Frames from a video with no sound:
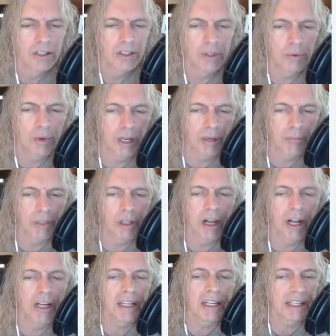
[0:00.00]
Do you want a
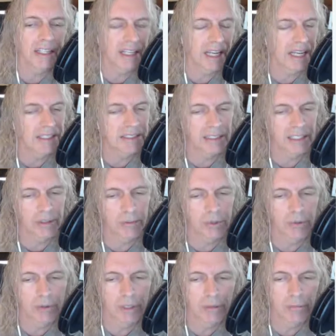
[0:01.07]
blog? Yes, I
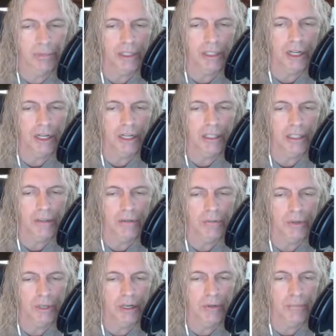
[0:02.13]
will want a blog.
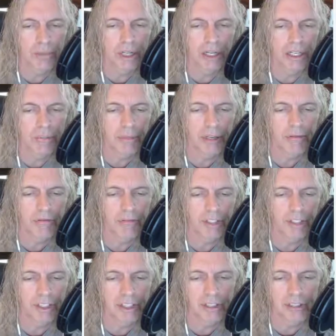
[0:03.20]
We're going to blog about
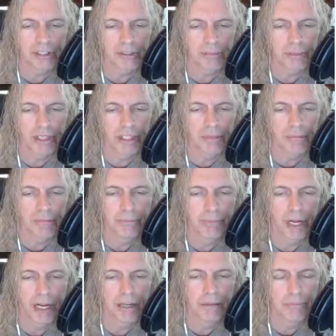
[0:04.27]
fishing. Display
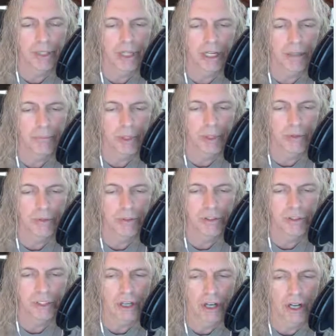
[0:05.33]
blog
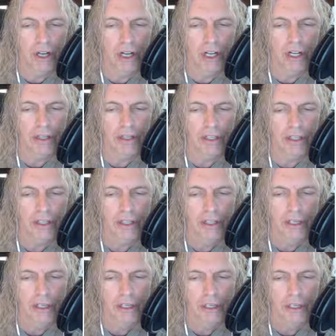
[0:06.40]
posts on
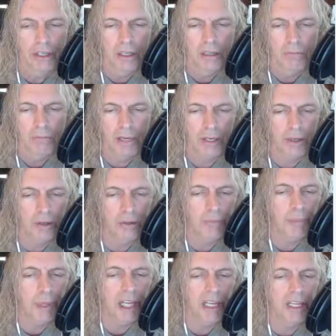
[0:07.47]
my home
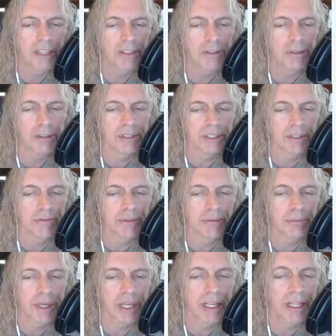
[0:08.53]
page or a
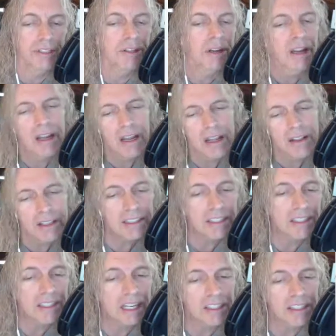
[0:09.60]
different page. This
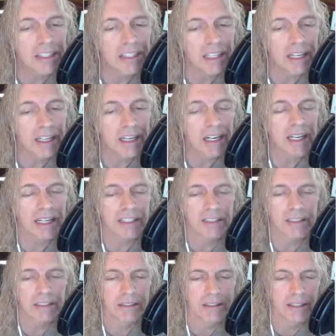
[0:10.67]
is actually kind of
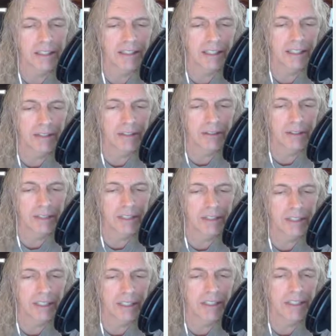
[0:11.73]
nice that they do this.
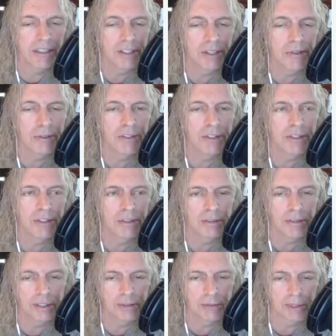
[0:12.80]
They didn't used to do
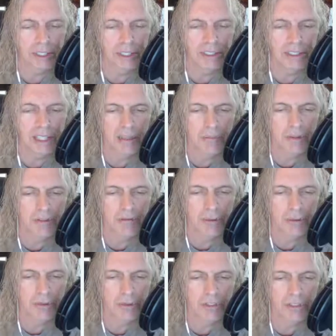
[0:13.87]
this when I said it
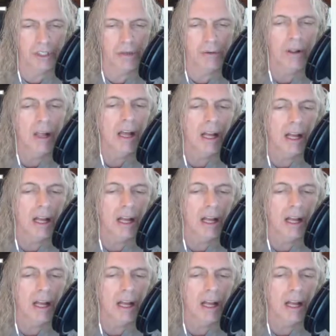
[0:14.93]
before. So